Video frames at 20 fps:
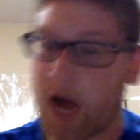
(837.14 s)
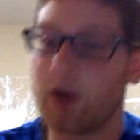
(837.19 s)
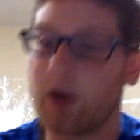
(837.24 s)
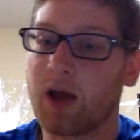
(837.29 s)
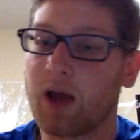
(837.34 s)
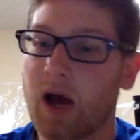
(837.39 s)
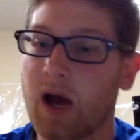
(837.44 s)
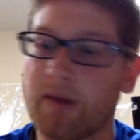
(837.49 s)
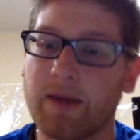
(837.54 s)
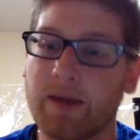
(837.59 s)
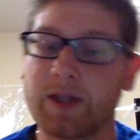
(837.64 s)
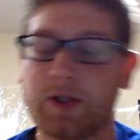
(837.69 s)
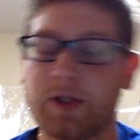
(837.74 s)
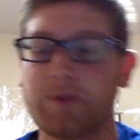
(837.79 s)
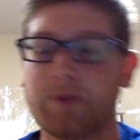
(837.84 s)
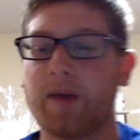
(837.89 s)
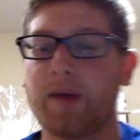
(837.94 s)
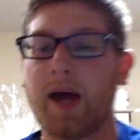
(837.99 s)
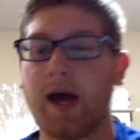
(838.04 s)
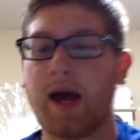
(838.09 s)
comment you
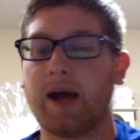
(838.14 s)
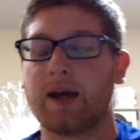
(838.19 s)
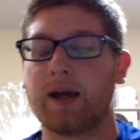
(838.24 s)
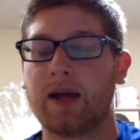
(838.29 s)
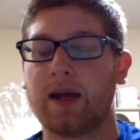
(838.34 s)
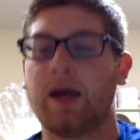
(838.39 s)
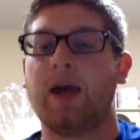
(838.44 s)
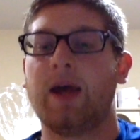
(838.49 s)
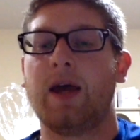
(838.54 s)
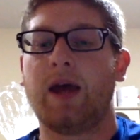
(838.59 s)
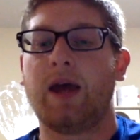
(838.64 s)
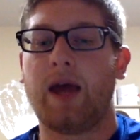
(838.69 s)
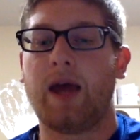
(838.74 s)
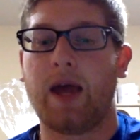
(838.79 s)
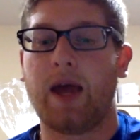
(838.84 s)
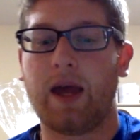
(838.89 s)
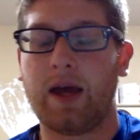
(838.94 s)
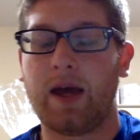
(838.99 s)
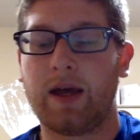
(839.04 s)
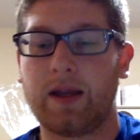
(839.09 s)
back,
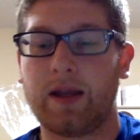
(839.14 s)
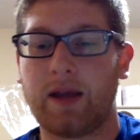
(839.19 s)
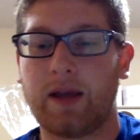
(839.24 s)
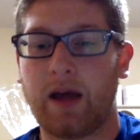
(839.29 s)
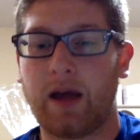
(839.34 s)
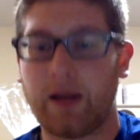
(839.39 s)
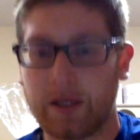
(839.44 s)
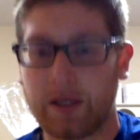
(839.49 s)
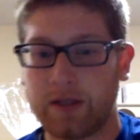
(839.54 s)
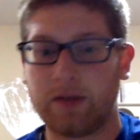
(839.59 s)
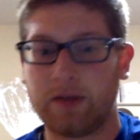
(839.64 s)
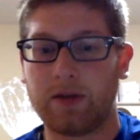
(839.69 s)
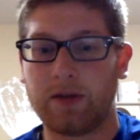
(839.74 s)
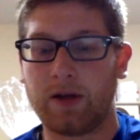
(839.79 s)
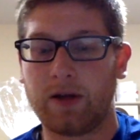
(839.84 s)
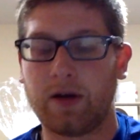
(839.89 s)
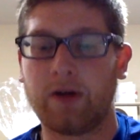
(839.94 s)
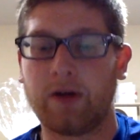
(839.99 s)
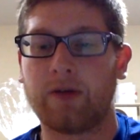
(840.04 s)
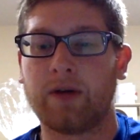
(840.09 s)
and I'll let you
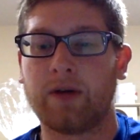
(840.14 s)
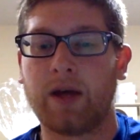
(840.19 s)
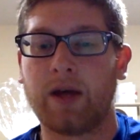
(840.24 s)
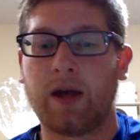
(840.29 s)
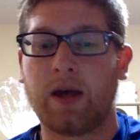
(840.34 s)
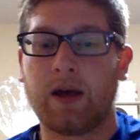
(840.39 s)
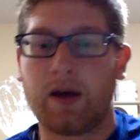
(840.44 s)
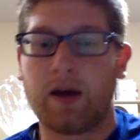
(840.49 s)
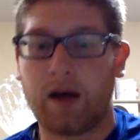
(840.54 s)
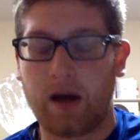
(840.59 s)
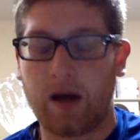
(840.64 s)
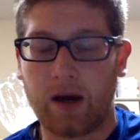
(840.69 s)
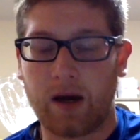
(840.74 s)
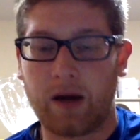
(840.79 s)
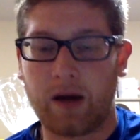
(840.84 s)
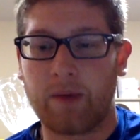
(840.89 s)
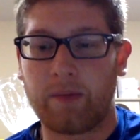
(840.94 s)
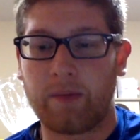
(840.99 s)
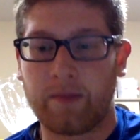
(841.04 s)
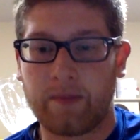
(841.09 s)
know
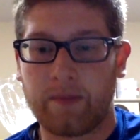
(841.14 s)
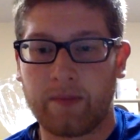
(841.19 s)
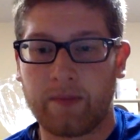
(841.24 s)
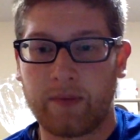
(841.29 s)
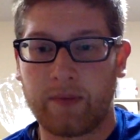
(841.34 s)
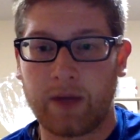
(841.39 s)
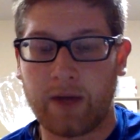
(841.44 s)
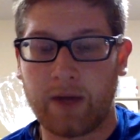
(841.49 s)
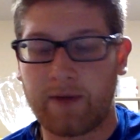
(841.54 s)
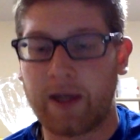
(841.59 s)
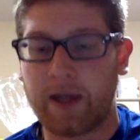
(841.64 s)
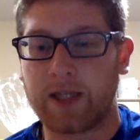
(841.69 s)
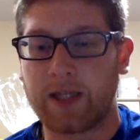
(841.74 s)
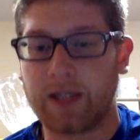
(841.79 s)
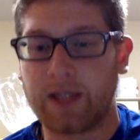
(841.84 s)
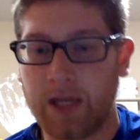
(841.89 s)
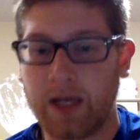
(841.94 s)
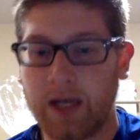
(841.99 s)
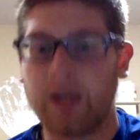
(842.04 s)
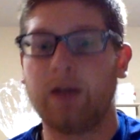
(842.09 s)
if I've
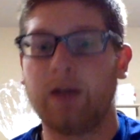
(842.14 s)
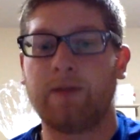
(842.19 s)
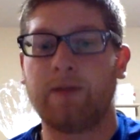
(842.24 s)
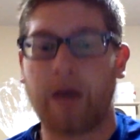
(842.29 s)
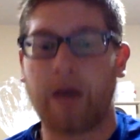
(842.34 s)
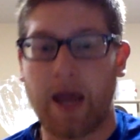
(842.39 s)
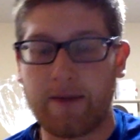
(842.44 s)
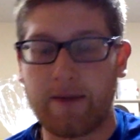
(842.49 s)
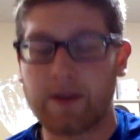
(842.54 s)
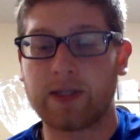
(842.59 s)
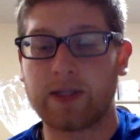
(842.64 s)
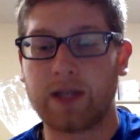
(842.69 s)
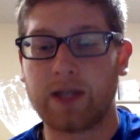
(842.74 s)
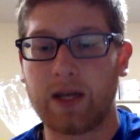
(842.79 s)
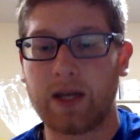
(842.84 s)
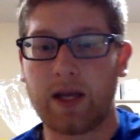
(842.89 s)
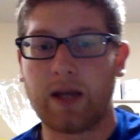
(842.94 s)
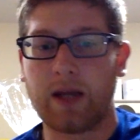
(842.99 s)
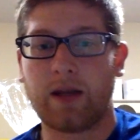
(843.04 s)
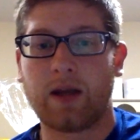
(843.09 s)
seen it, if I haven't
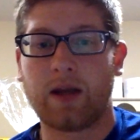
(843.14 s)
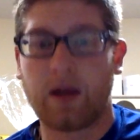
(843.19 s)
seen it,